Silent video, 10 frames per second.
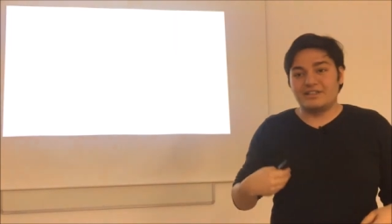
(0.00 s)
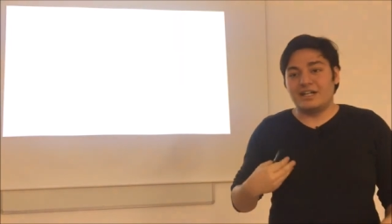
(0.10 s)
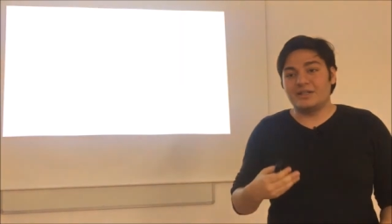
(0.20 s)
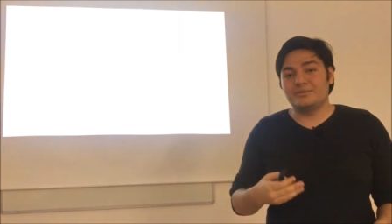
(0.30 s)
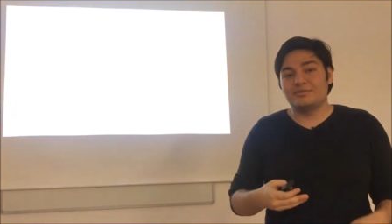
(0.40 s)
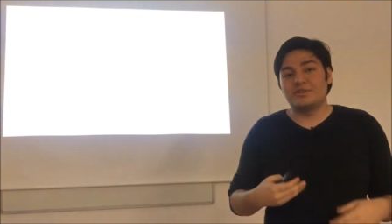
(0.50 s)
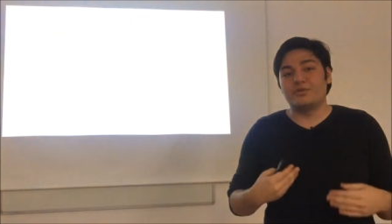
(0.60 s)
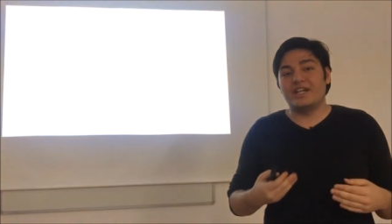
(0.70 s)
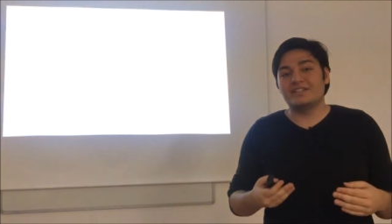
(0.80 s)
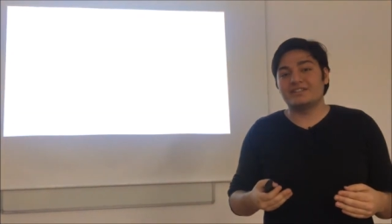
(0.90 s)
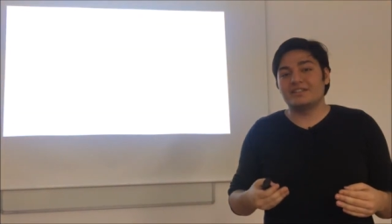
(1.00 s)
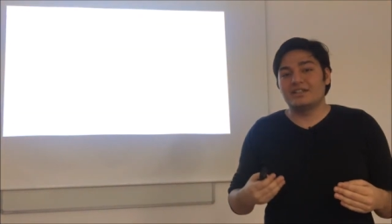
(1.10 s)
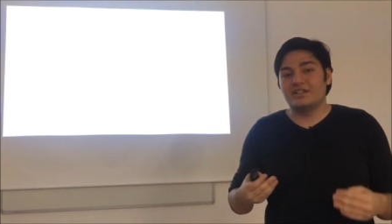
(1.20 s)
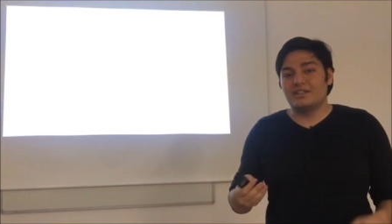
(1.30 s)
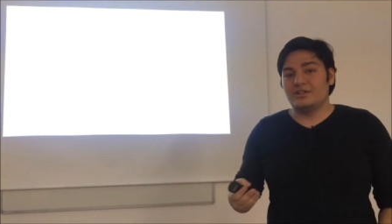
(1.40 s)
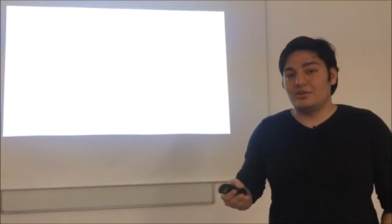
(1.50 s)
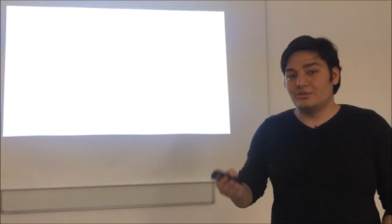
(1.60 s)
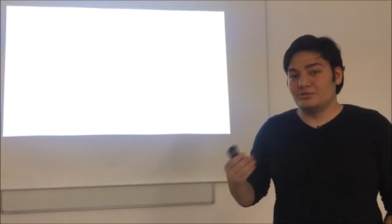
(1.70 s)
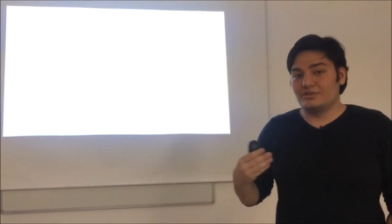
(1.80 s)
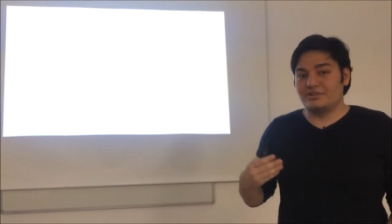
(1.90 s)
time we waste
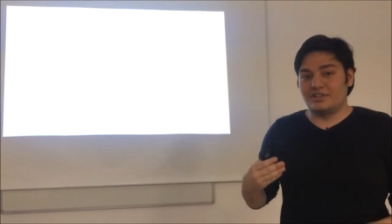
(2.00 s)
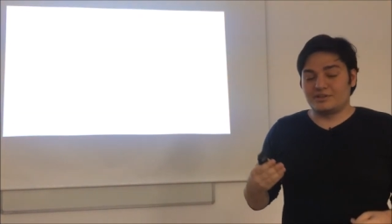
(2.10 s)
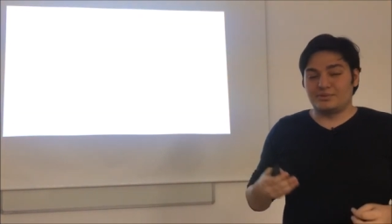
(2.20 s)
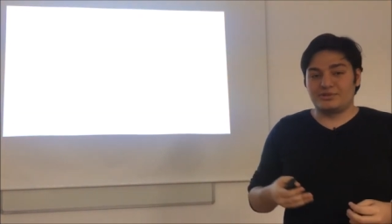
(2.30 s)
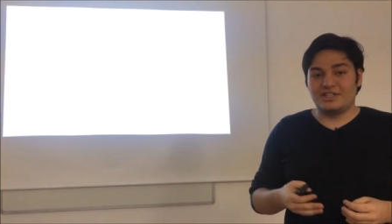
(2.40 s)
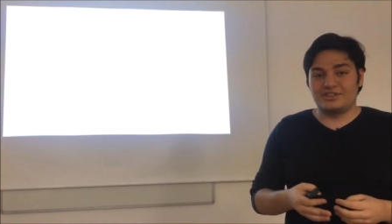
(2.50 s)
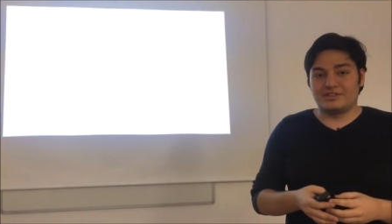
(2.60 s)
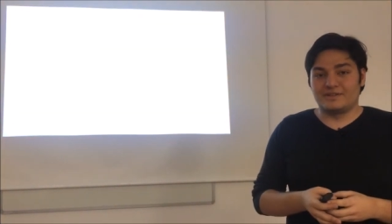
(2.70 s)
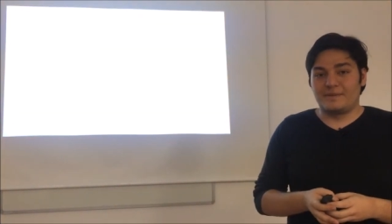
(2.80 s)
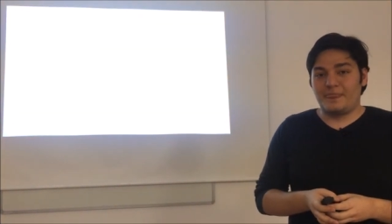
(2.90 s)
on transportation.